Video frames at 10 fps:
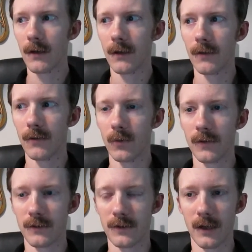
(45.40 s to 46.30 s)
There was
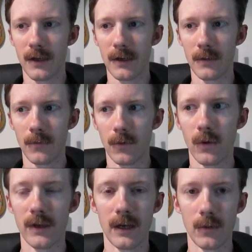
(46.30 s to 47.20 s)
a time
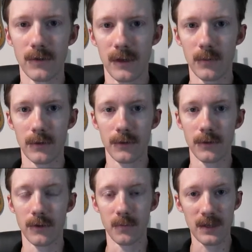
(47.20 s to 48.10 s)
when I was able to
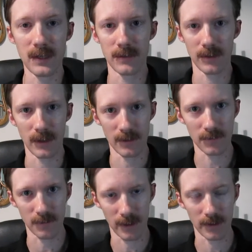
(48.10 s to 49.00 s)
compete
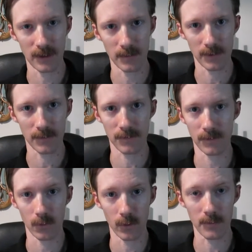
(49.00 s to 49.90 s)
against academics in
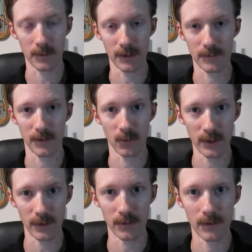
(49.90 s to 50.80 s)
the workplace and
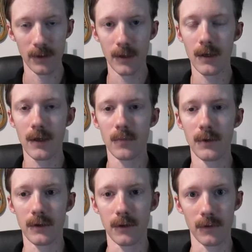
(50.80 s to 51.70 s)
win
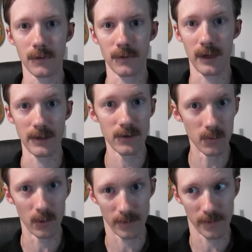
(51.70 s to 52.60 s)
because I knew
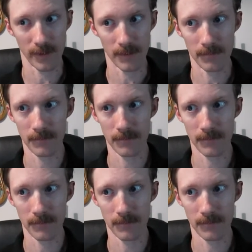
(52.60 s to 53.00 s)
more than them.